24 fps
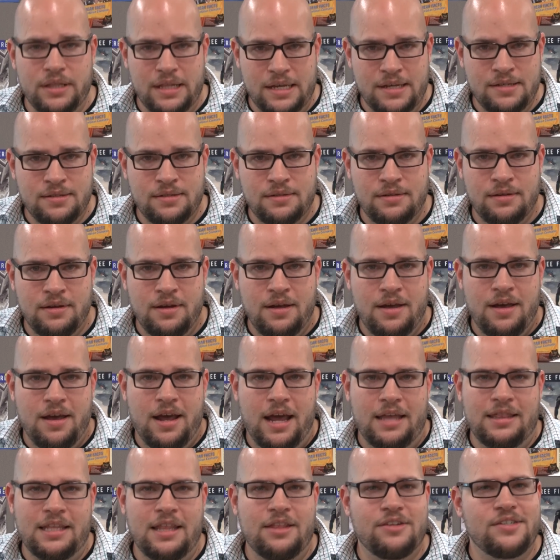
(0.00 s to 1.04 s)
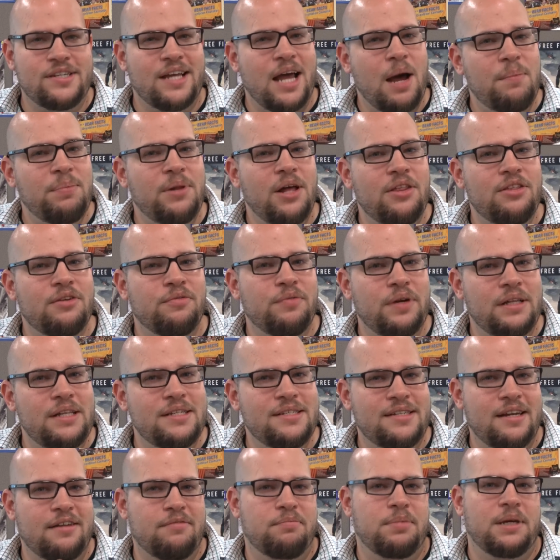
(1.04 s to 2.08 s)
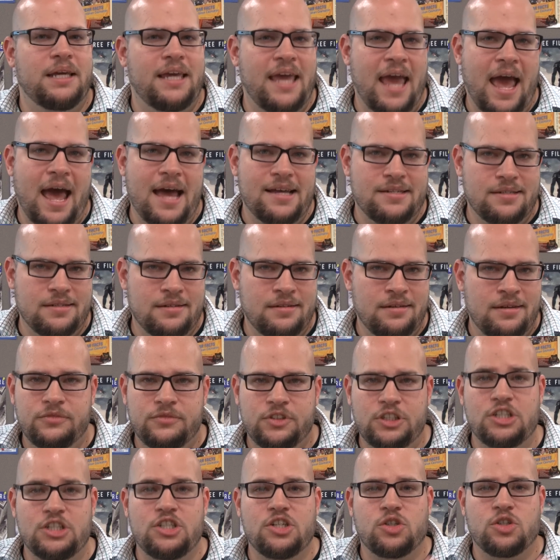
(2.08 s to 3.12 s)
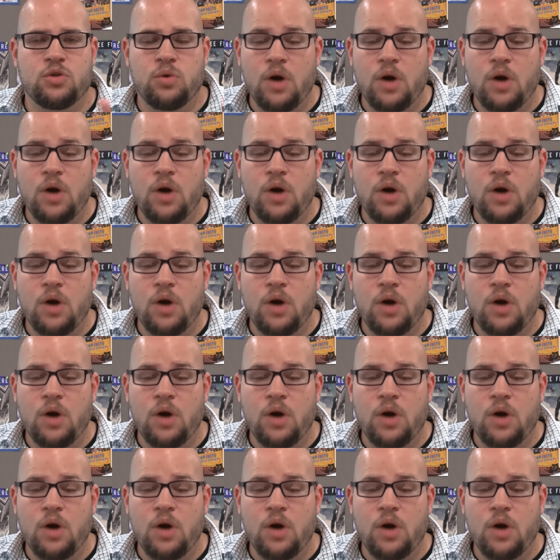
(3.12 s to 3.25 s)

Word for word: in this. And then there's a couple other villains that have been cast, such as